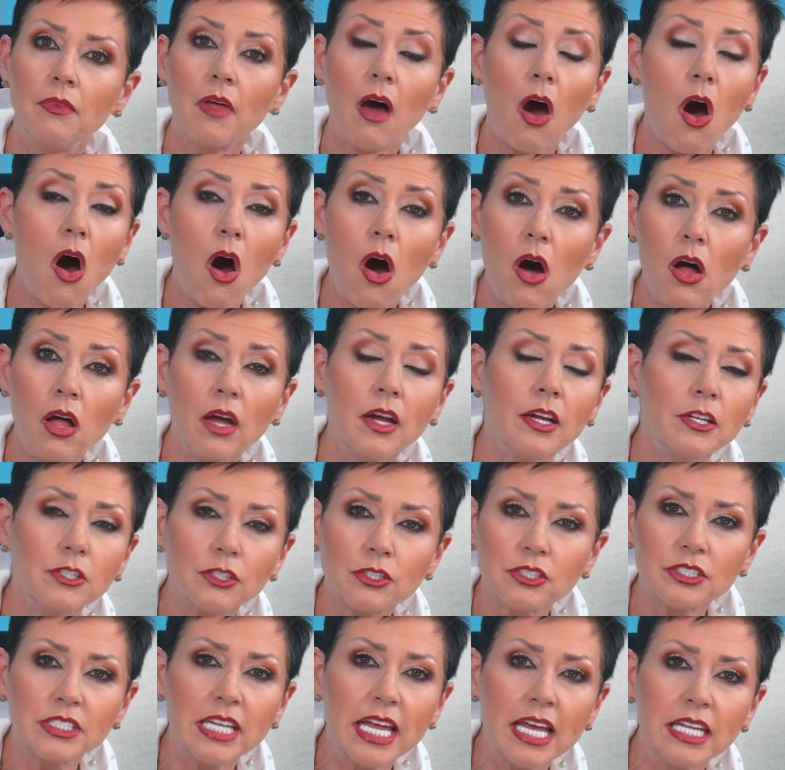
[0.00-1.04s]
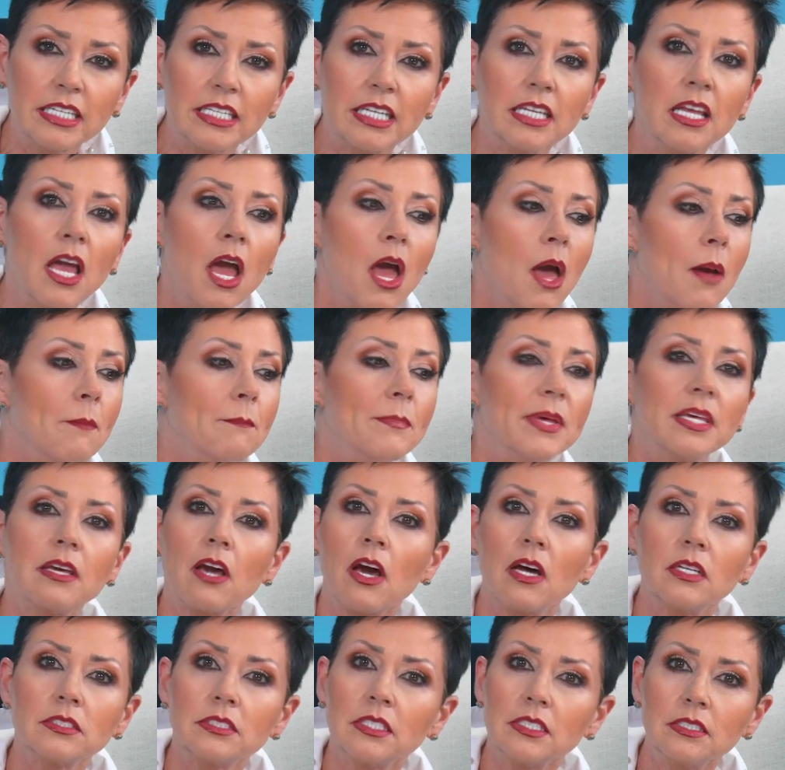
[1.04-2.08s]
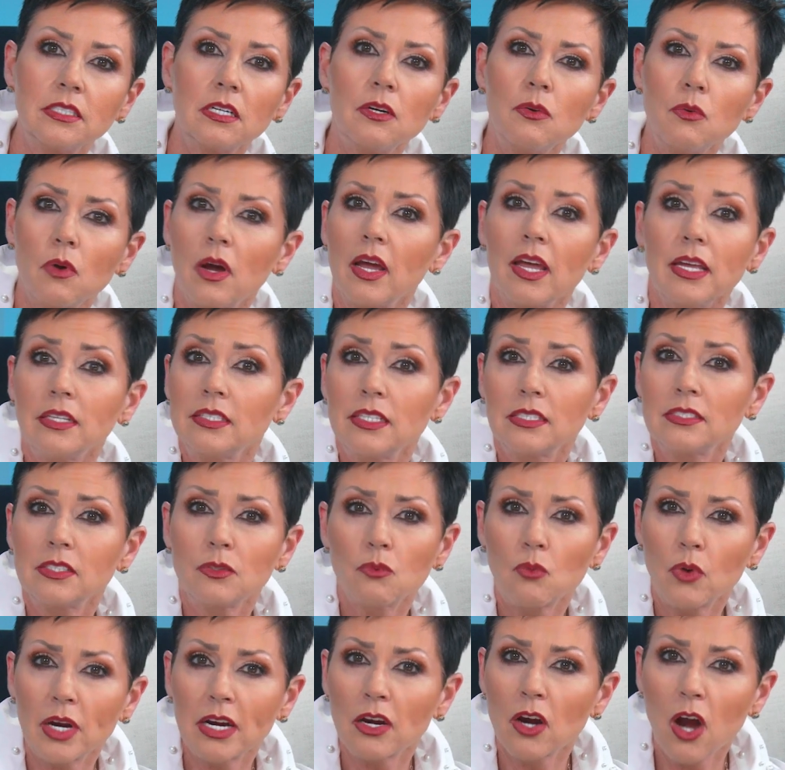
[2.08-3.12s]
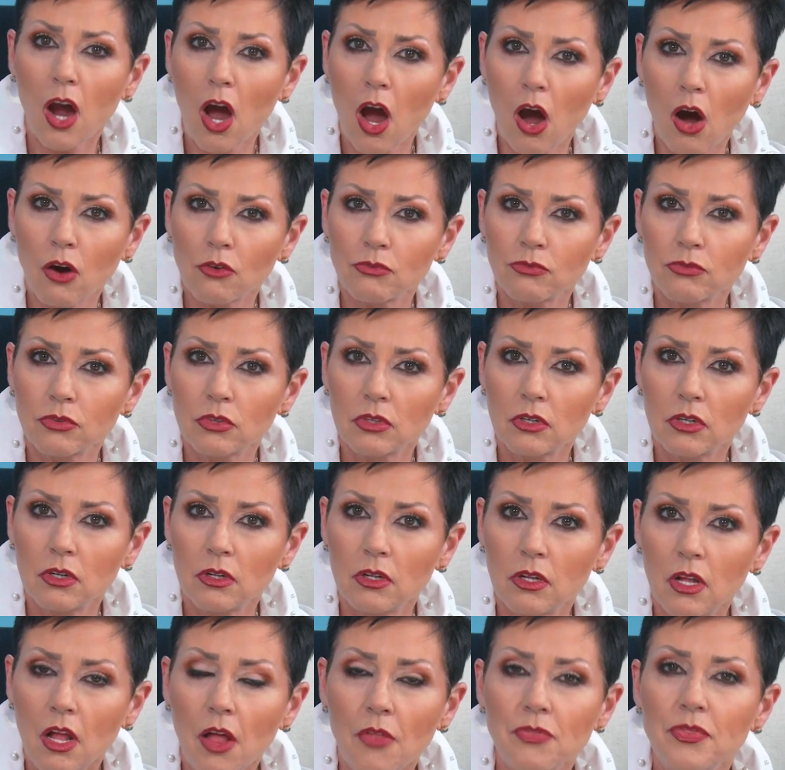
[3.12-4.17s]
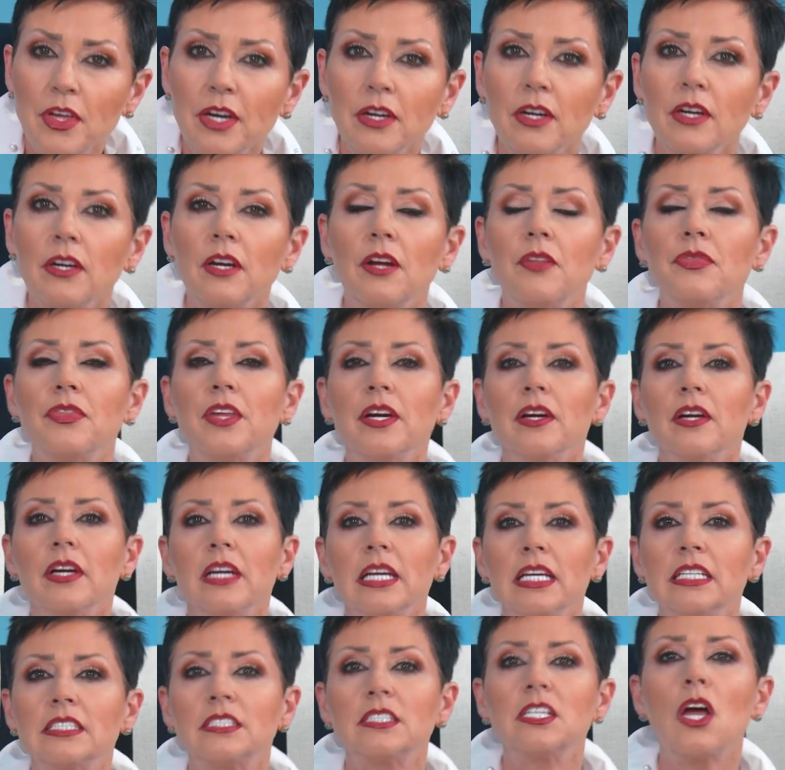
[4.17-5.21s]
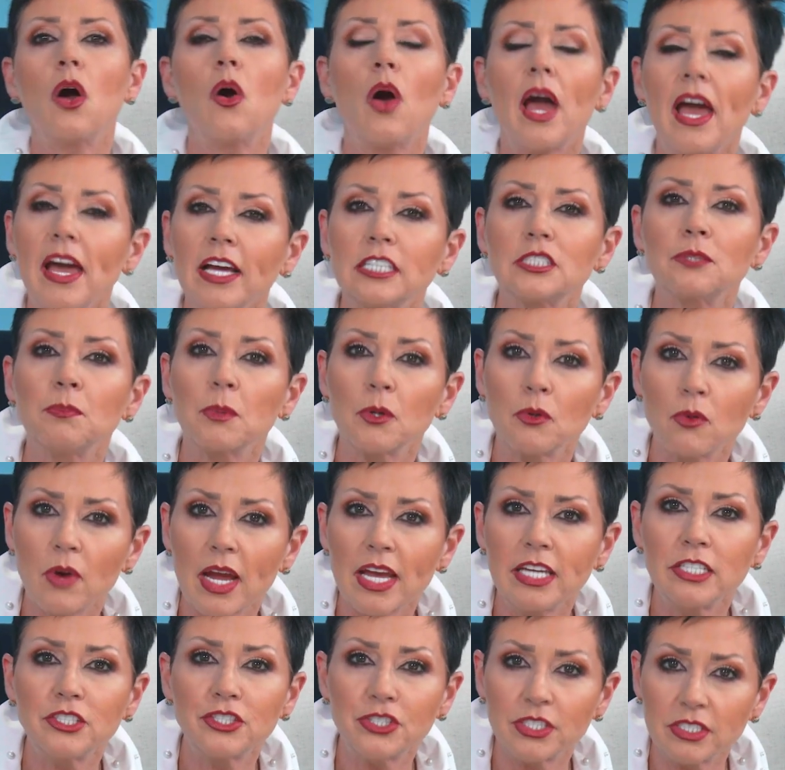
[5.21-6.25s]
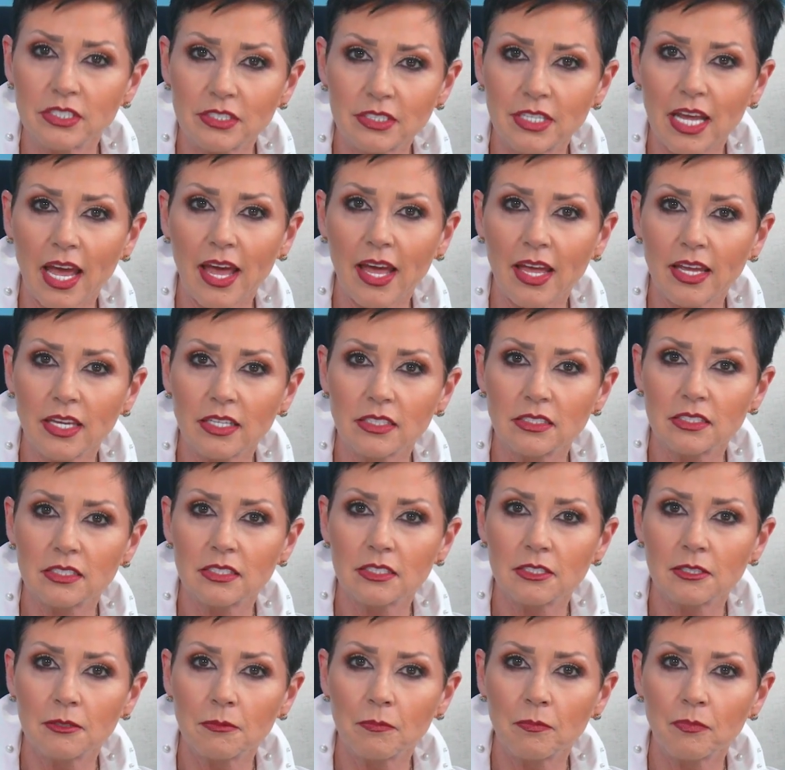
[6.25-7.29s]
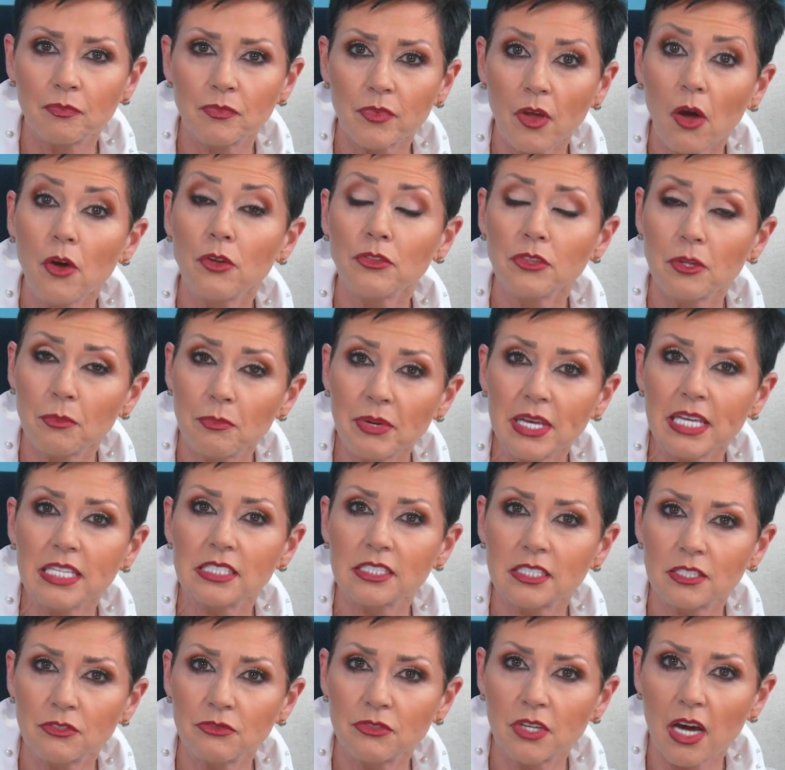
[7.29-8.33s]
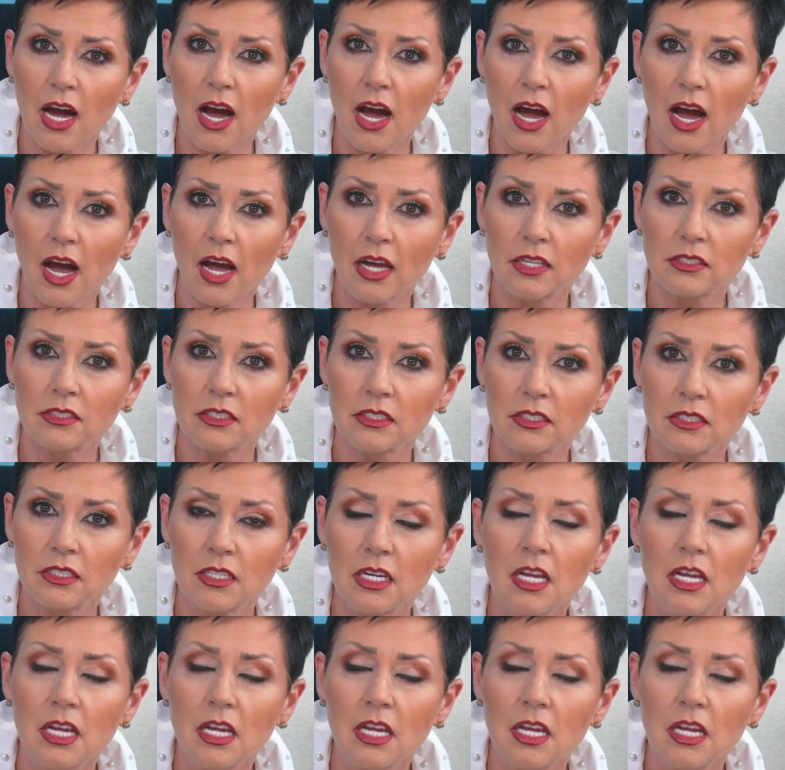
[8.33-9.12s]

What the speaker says: all understanding because it doesn't wear off. There is no expiration date on the peace of God.